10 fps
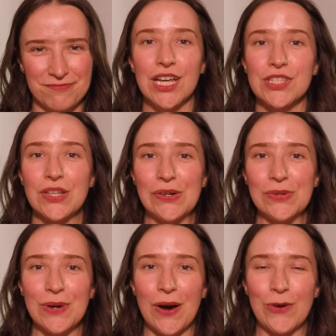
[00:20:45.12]

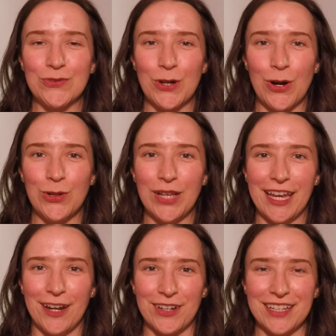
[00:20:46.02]
So overall,
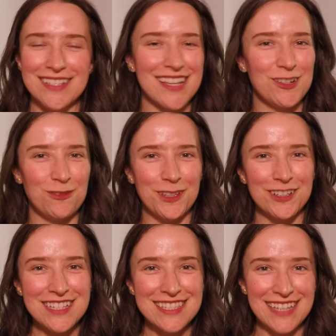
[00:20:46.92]
Aries, I hope you're
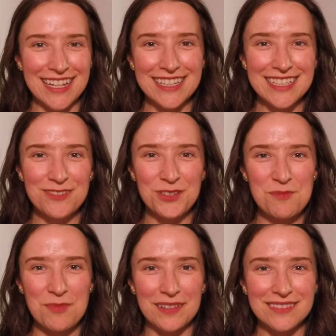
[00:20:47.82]
excited for the
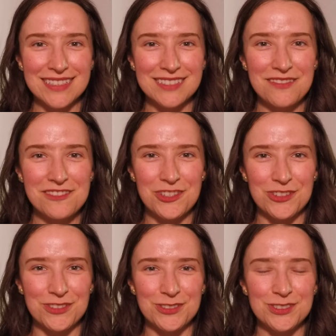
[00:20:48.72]
month of
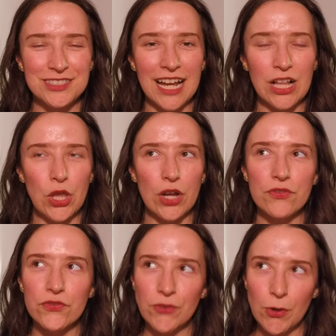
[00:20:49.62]
June. A lot of
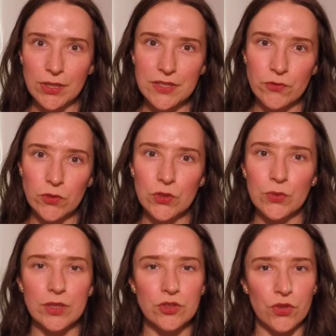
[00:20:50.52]
focus for you
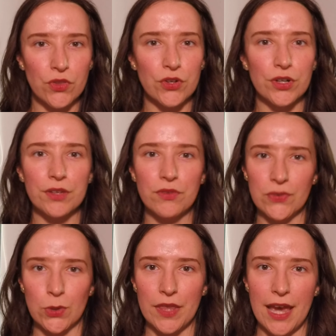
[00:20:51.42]
in your third and
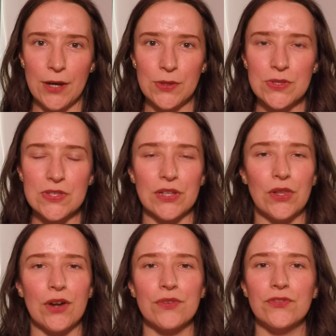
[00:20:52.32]
fourth house, a
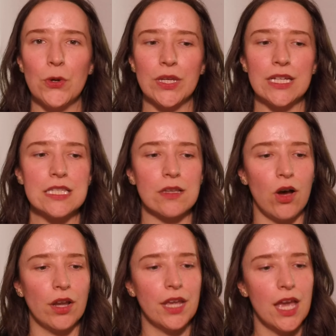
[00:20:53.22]
lot of focus
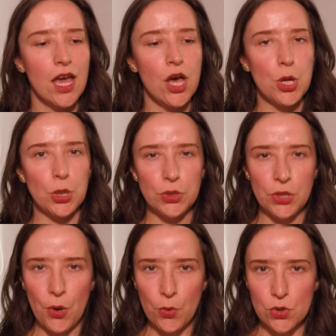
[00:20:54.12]
on
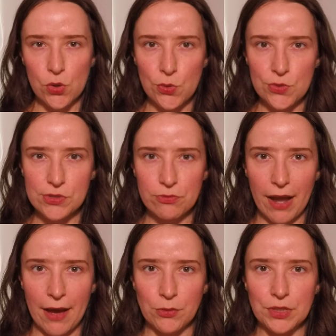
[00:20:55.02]
local
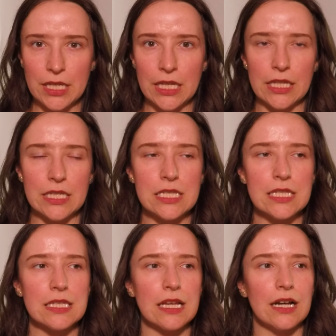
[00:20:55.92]

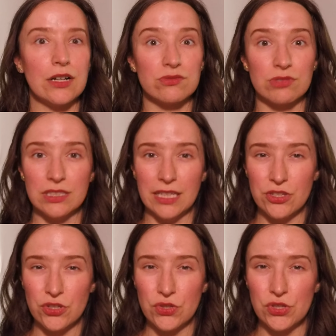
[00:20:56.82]
surroundings, uh,
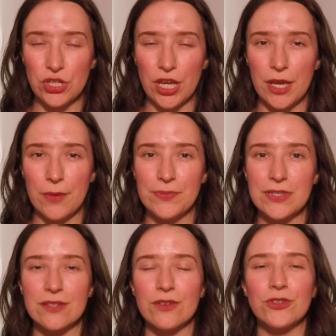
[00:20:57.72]

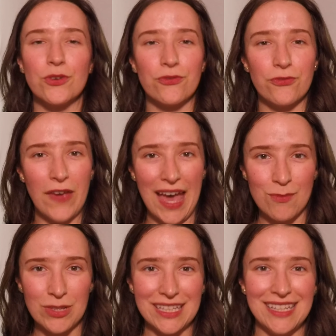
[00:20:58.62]
relationships, your
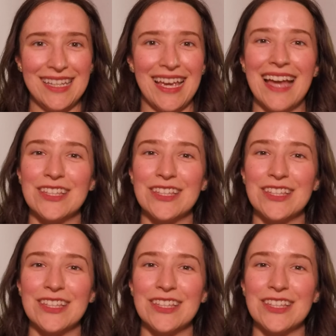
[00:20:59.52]
family and